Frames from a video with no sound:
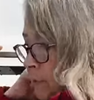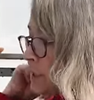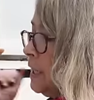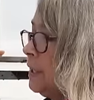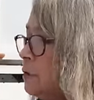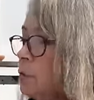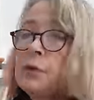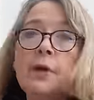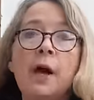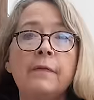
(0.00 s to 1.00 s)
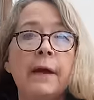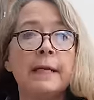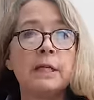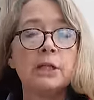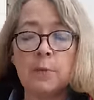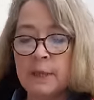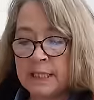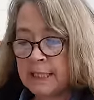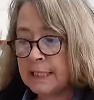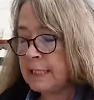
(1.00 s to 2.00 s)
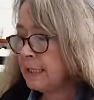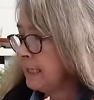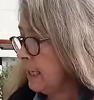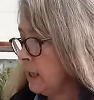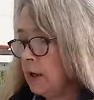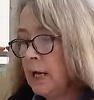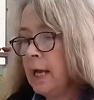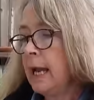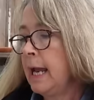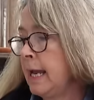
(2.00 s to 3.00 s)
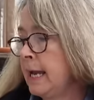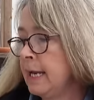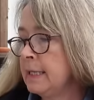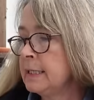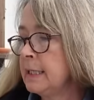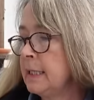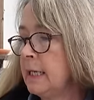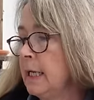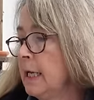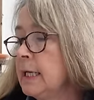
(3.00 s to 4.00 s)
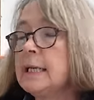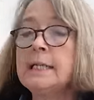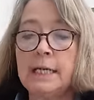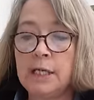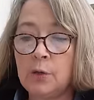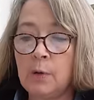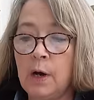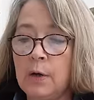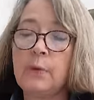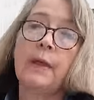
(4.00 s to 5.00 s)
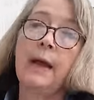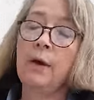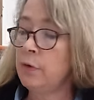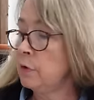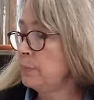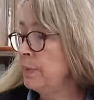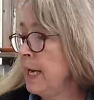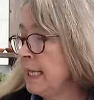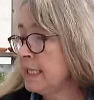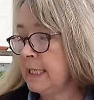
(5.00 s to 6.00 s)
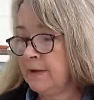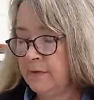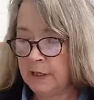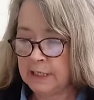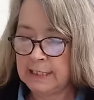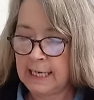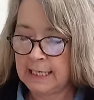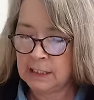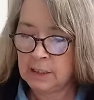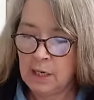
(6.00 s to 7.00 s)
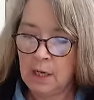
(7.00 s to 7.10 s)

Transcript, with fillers: Once that cools off, I can sow my seeds in there and continue on without those pesky fungus gnats.